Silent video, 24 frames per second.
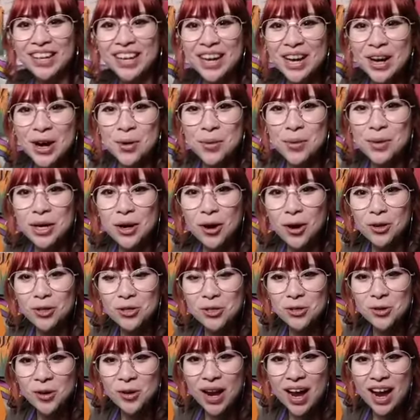We
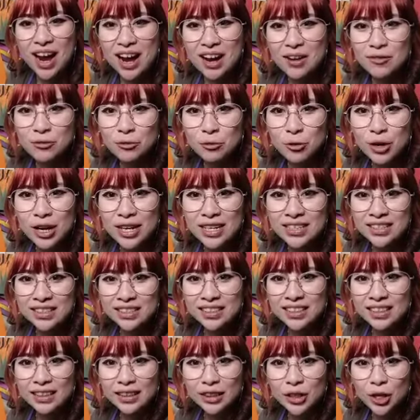also have
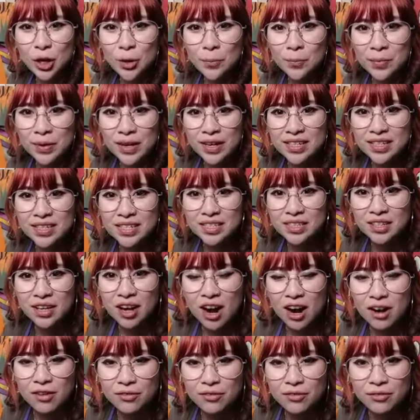Gwendolyn Lopez
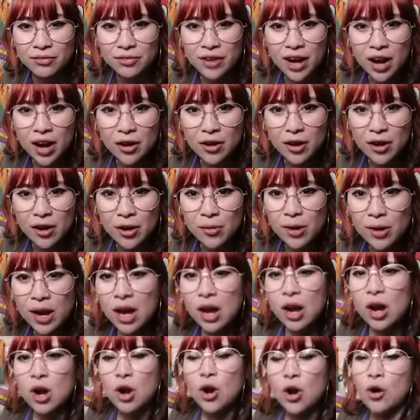Carvero,
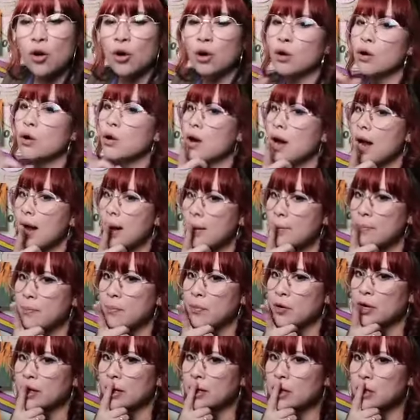who I'm
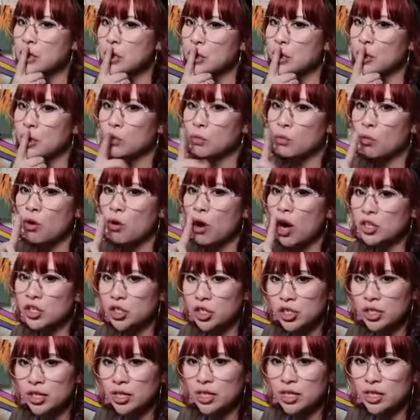pretty sure
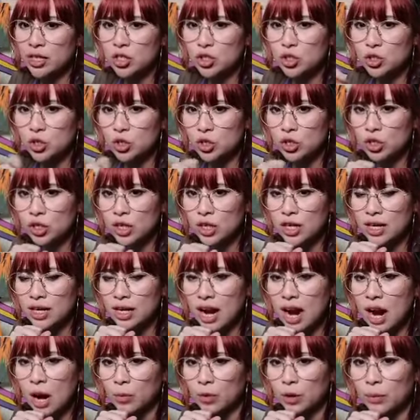watched us during
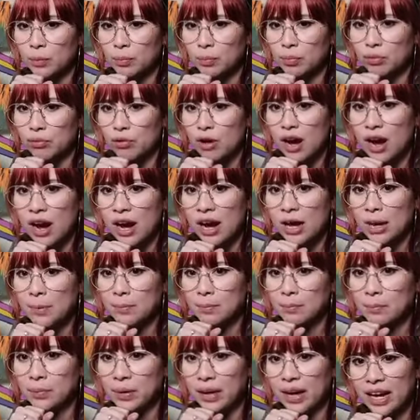our Prime
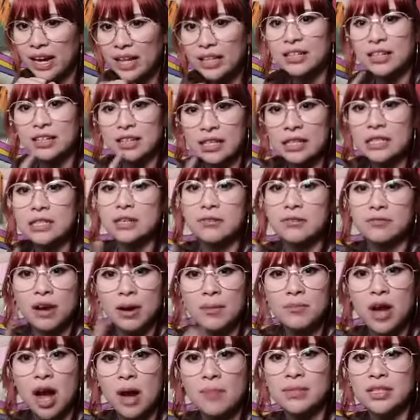paint kit, if
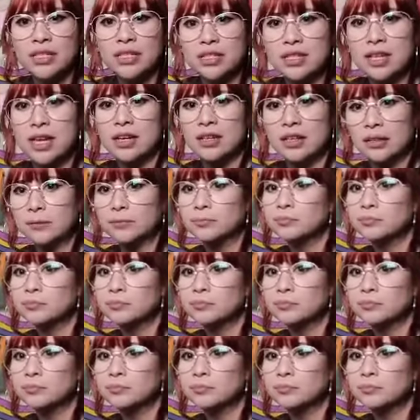I'm not mistaken.